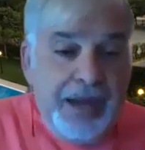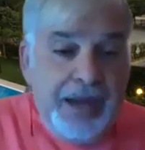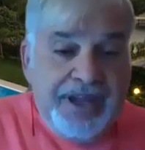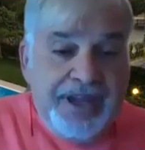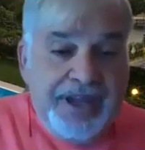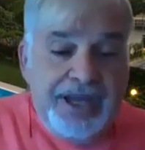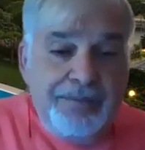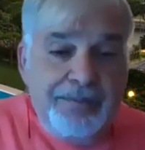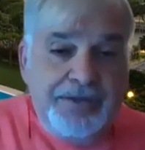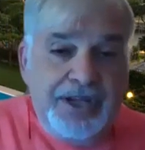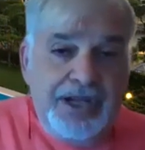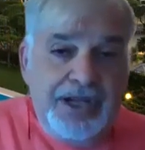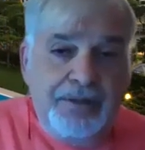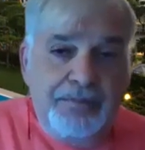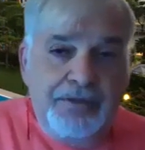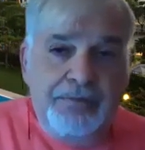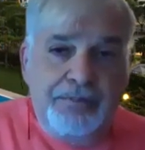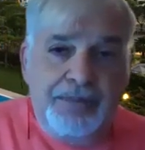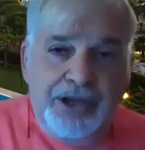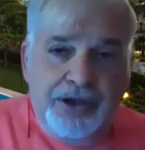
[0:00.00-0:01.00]
I became the
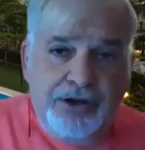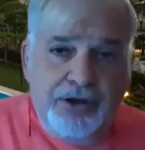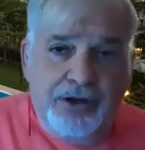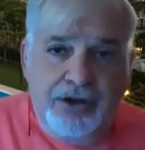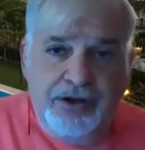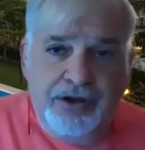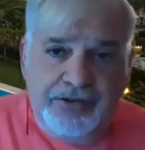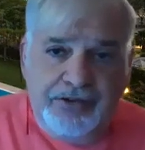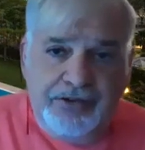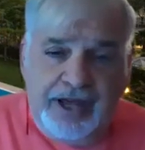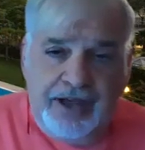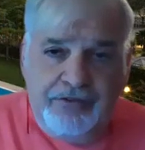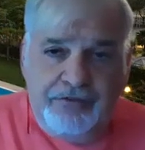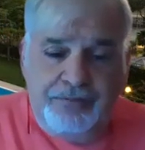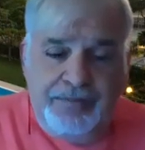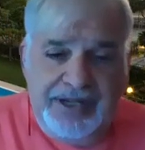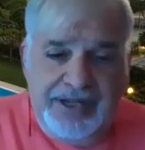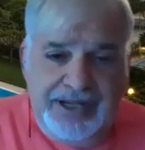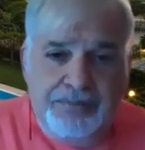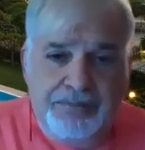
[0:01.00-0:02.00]
enemy because
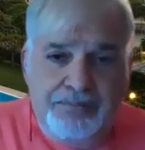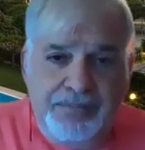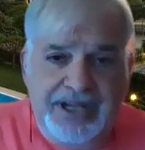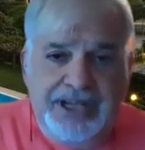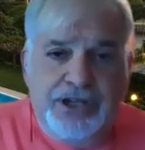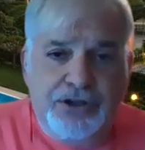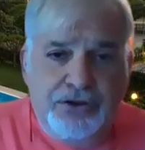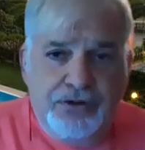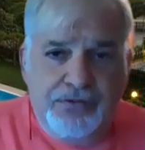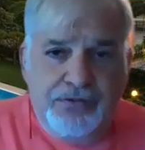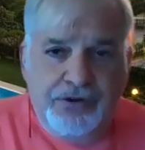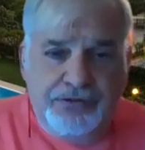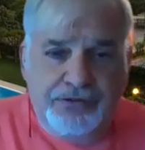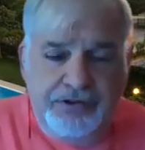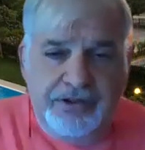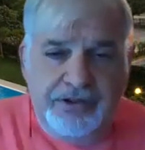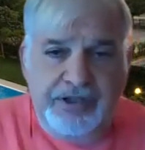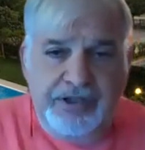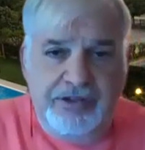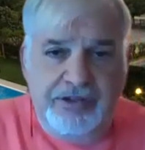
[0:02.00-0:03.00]
I've been in many
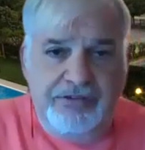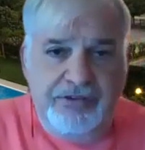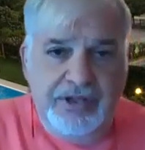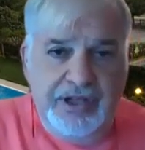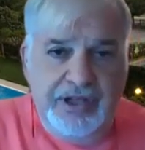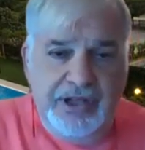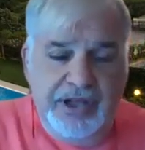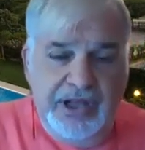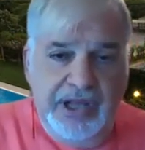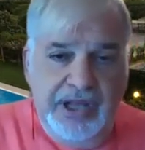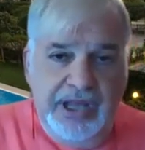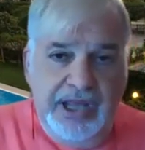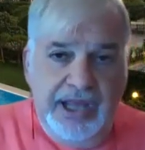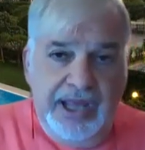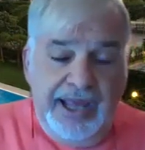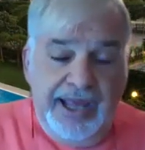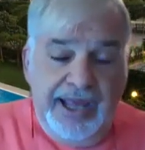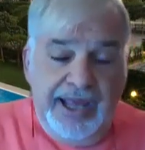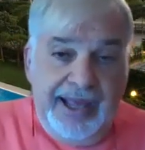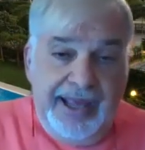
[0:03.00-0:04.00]
universities,
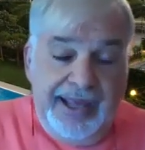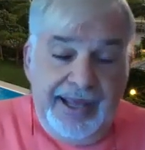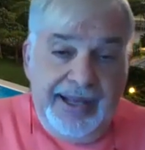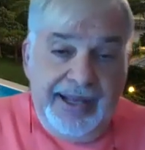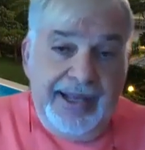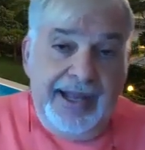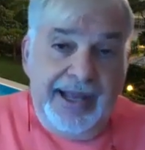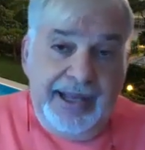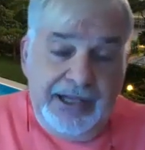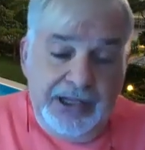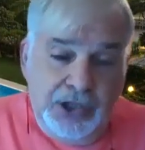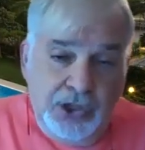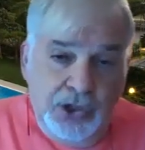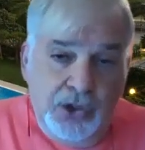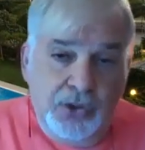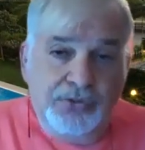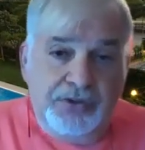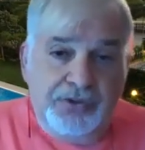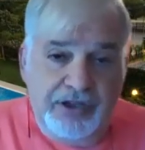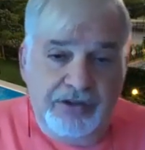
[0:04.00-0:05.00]
and I
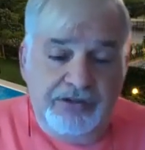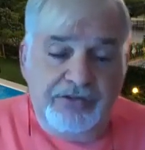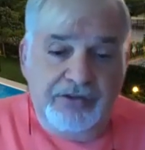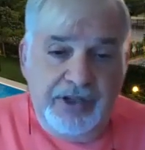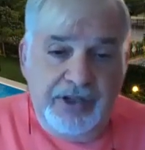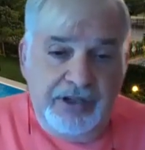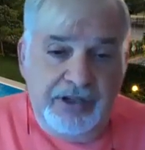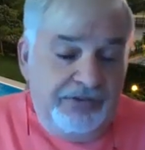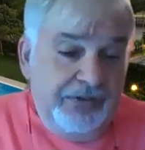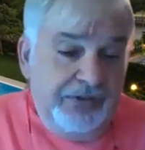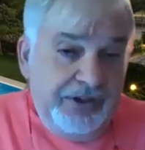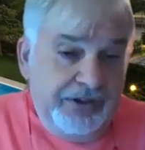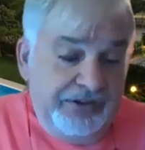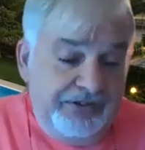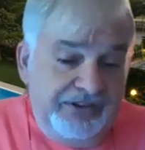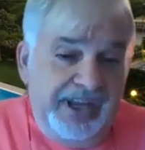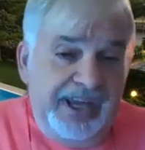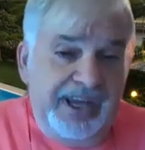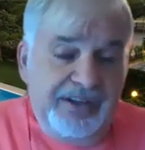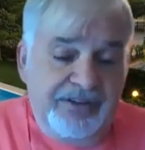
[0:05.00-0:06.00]
noticed it's very
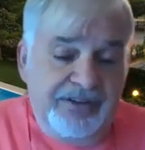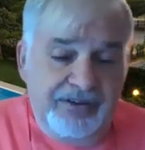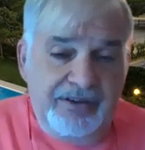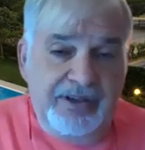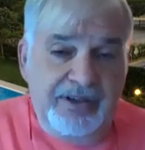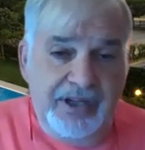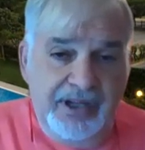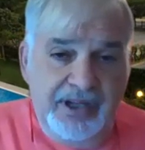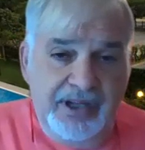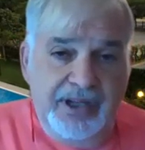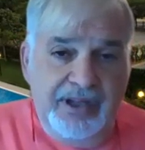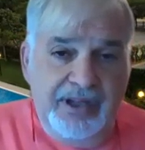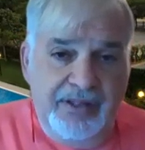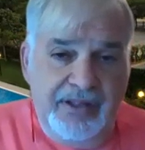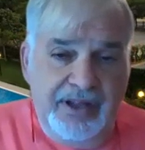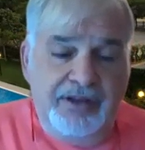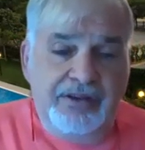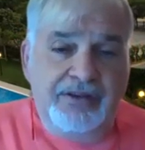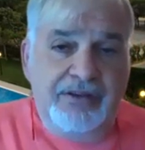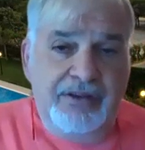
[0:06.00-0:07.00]
sad
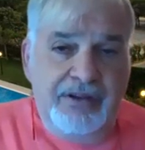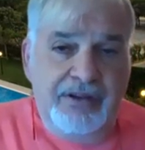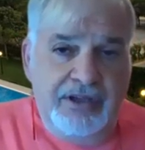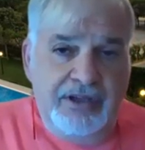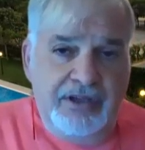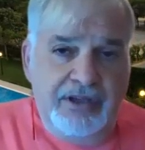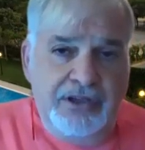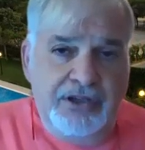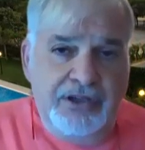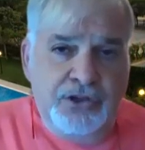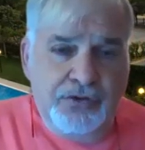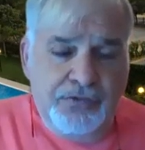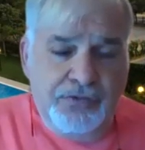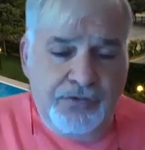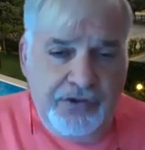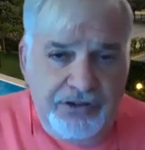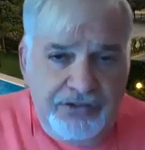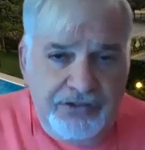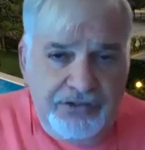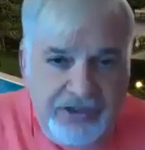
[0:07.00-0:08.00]
that
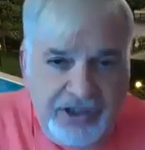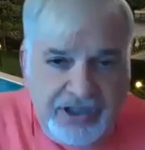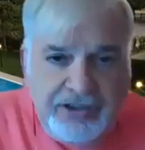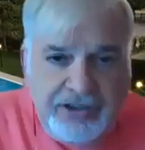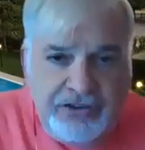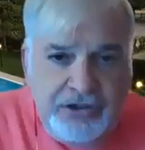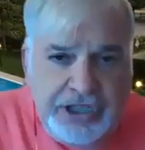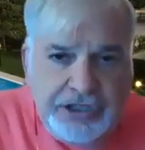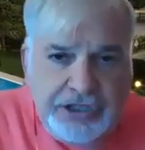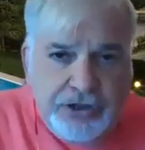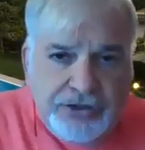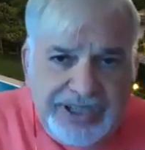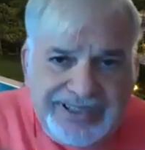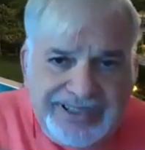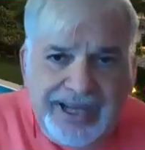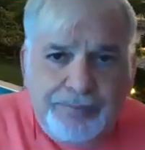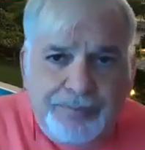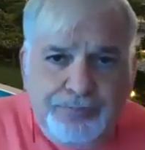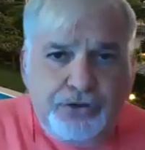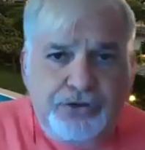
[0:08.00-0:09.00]
universities did not
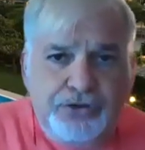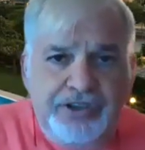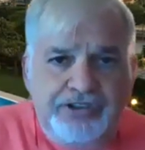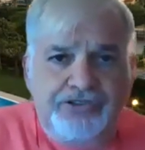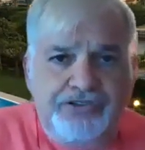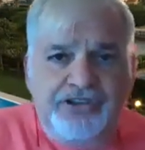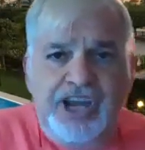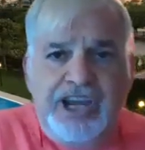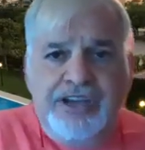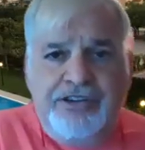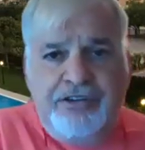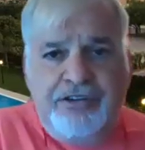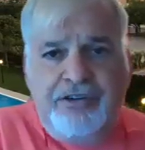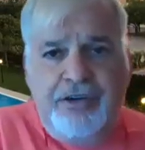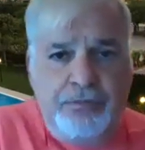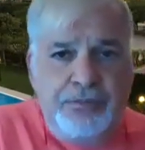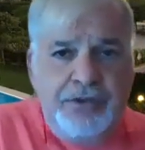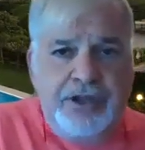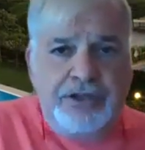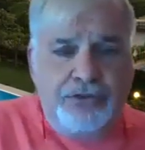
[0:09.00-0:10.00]
adapt to these changes
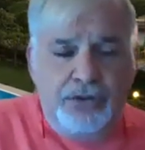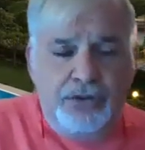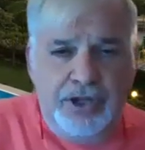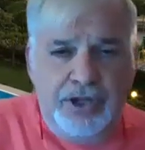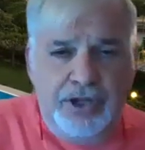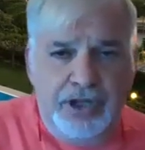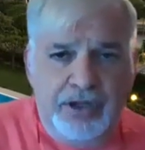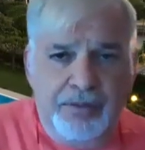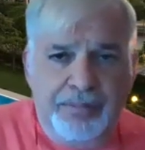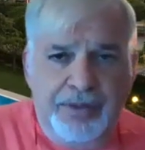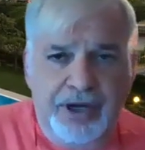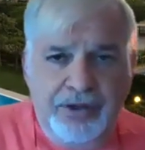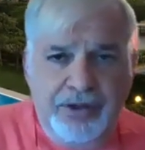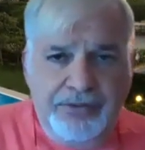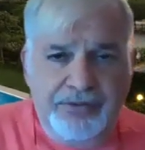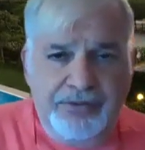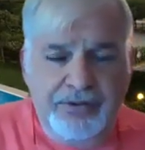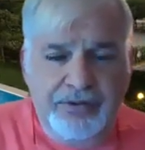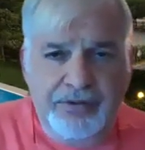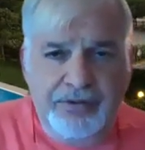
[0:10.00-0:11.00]
that we are talking
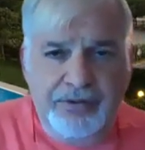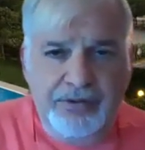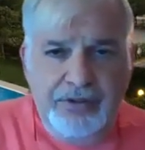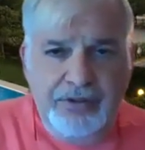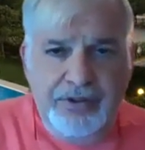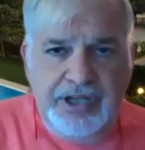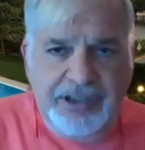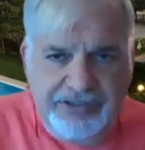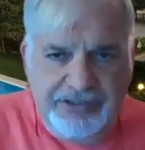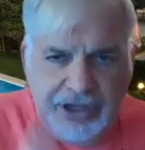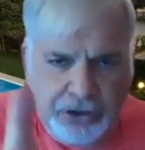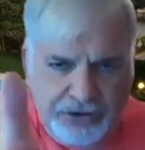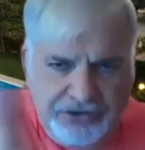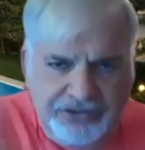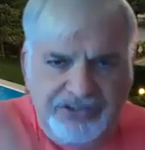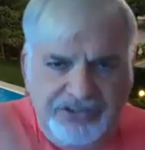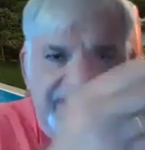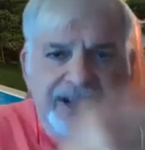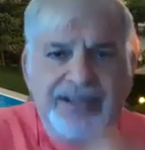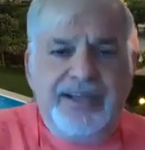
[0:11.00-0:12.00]
about. It's the
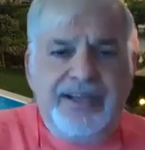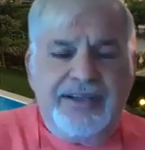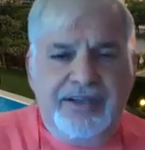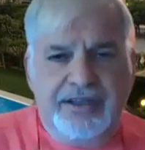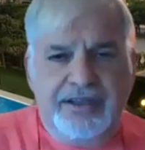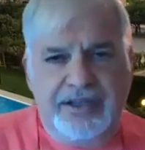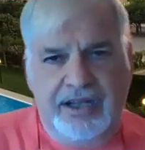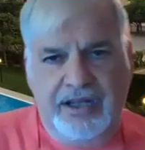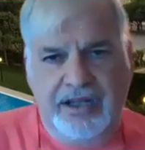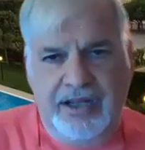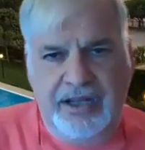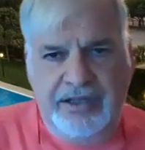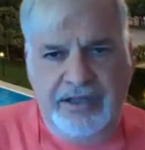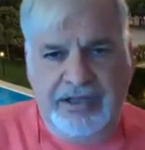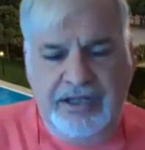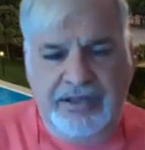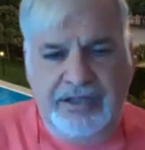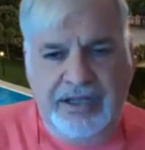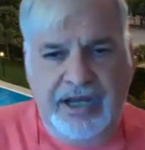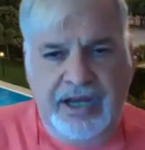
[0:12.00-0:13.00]
consultant that
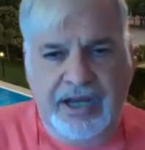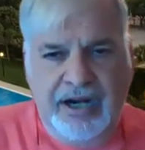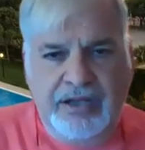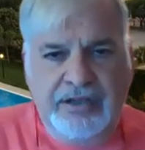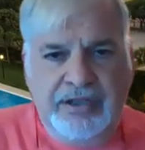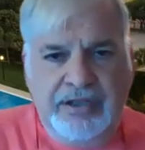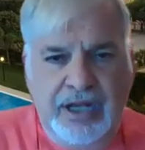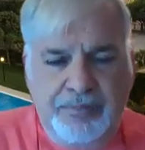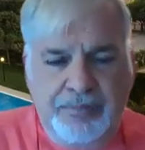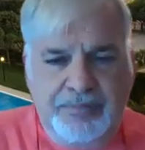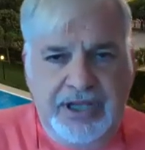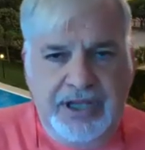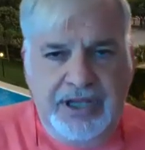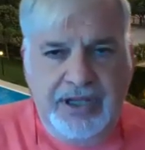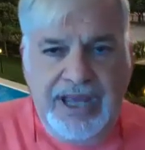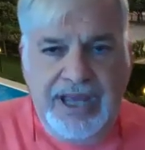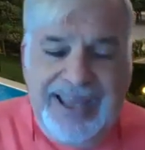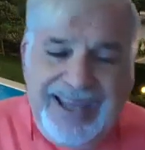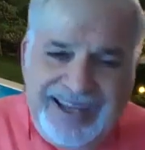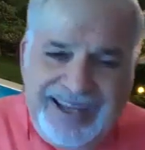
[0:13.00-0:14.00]
are
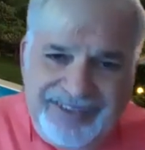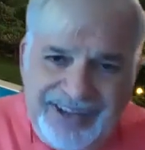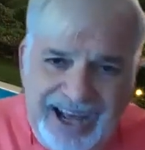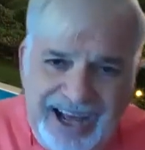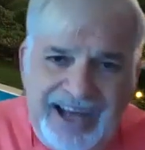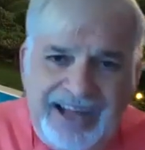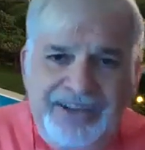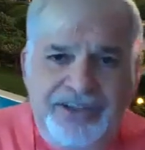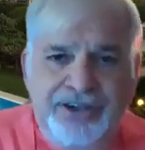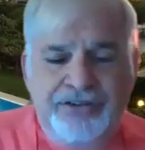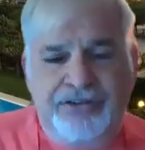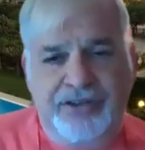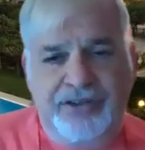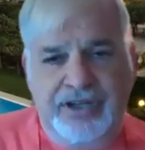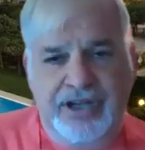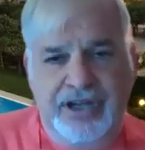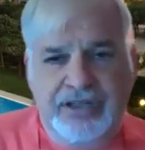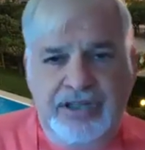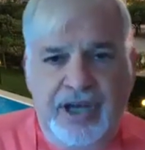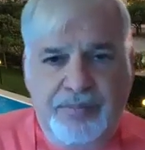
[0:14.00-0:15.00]
adapting. It's others
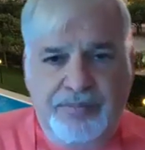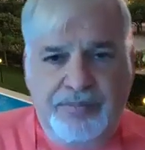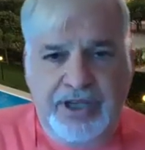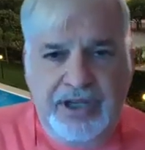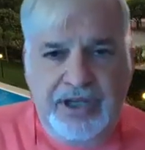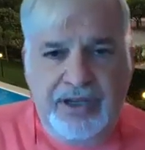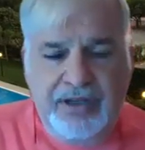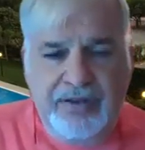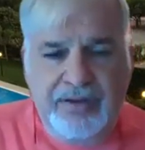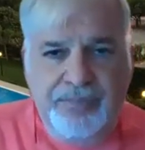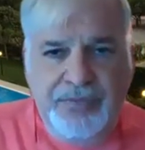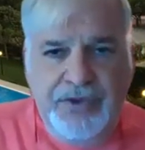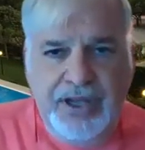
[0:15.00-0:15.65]
that are adapting.